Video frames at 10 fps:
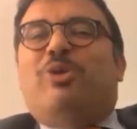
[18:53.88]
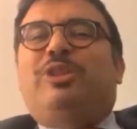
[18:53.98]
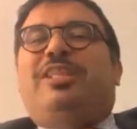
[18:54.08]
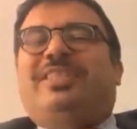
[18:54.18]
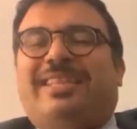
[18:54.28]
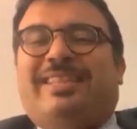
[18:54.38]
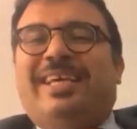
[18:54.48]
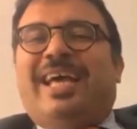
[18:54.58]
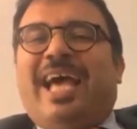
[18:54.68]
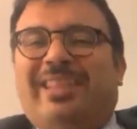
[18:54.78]

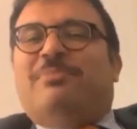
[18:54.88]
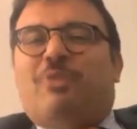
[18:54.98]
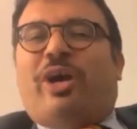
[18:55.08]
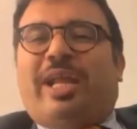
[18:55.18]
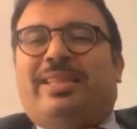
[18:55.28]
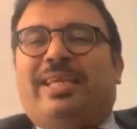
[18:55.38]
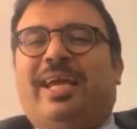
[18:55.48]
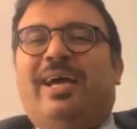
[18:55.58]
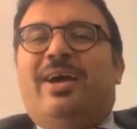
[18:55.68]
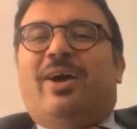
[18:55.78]
consistent
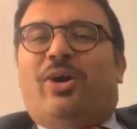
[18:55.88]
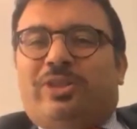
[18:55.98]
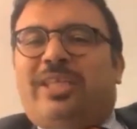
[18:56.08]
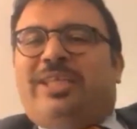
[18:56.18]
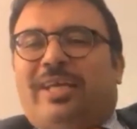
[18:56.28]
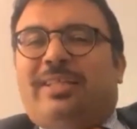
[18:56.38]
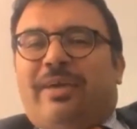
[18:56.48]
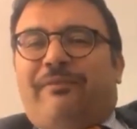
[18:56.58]
statements